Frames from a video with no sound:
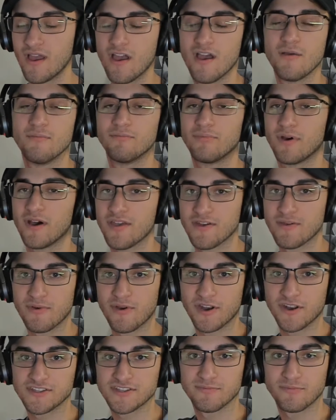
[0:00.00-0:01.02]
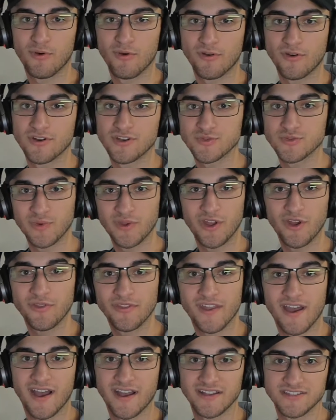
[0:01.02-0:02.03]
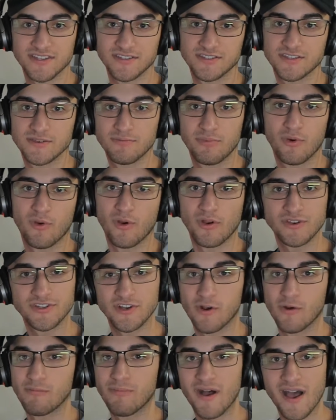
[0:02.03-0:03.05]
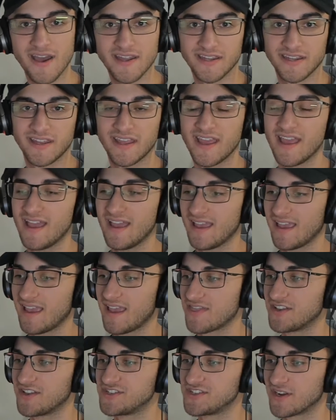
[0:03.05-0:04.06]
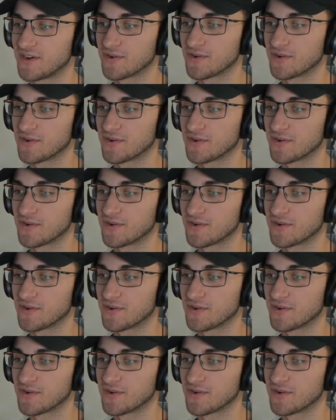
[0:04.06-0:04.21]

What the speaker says: but the Bernie supporters will not support Joe Biden in the general.